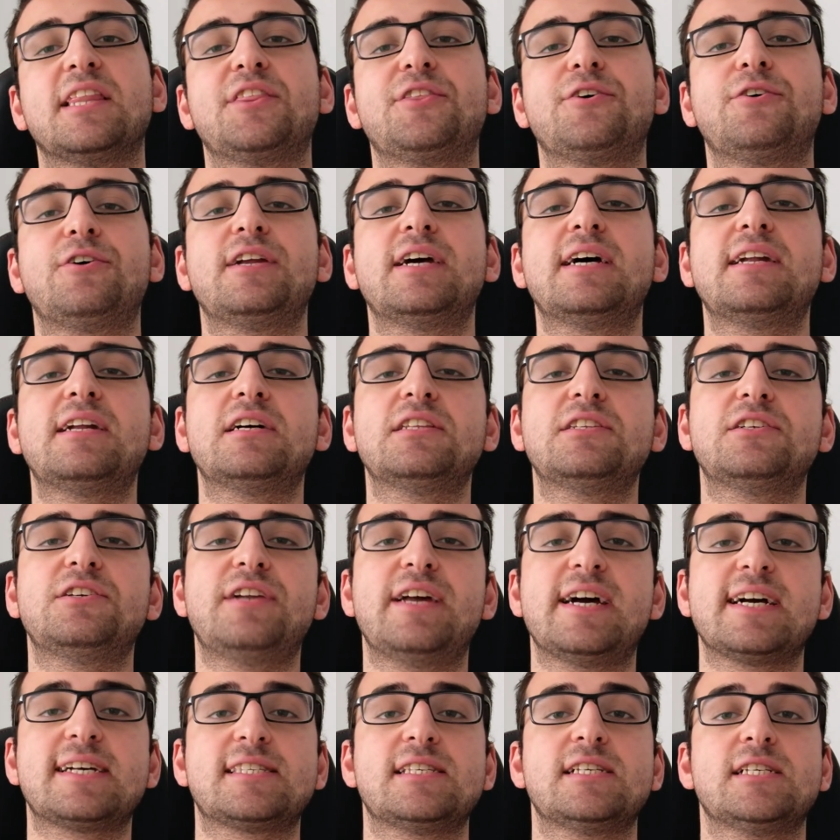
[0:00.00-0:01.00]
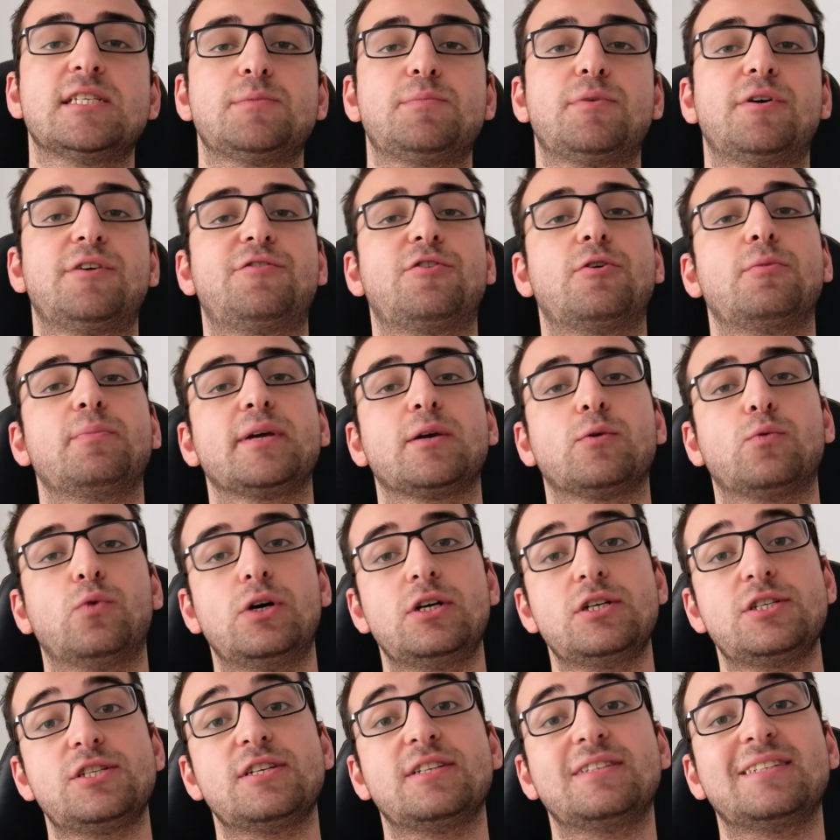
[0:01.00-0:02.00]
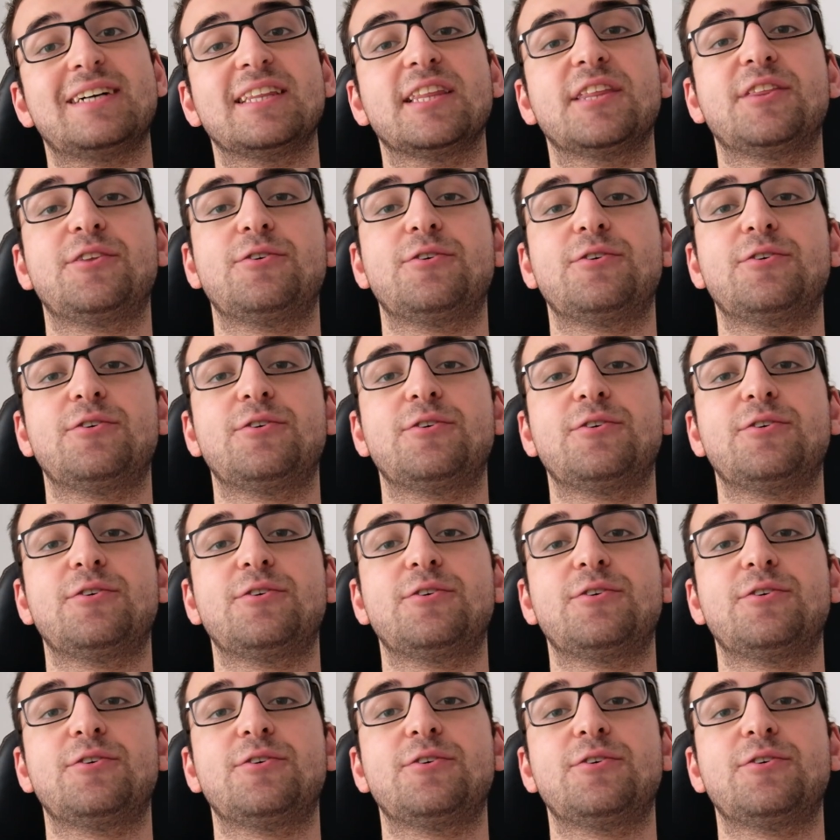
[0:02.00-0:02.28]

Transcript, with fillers: 3900X is performing worse than the